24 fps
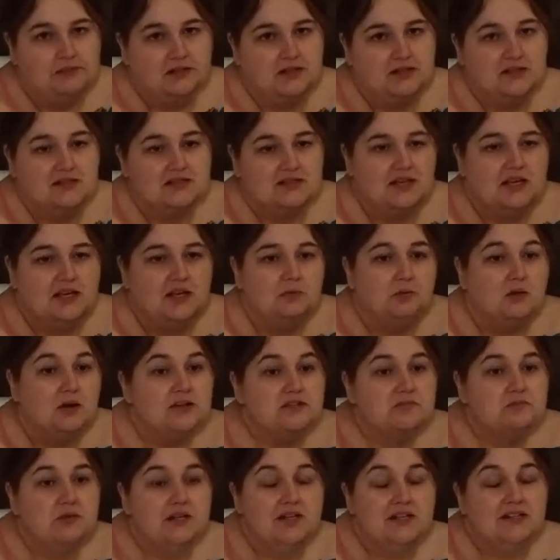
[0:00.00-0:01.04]
Because he
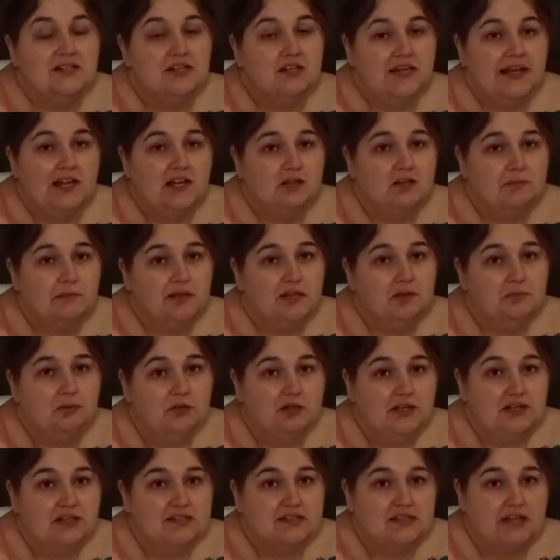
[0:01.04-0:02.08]
was willing to lend me the
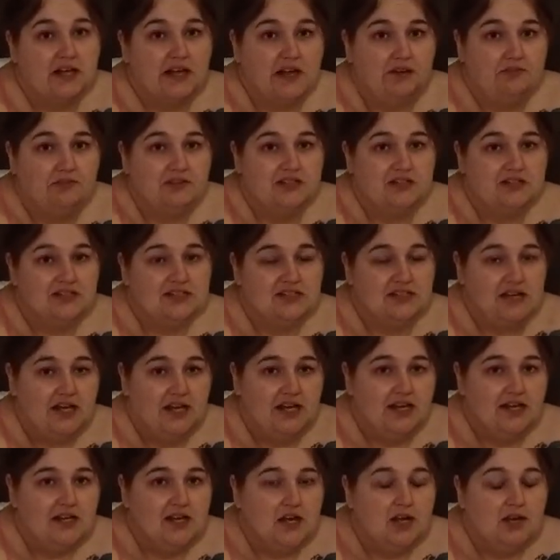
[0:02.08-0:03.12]
money to get everything
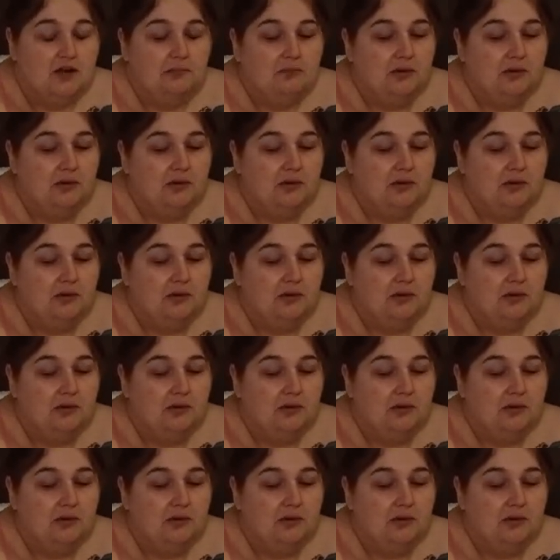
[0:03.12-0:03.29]
today.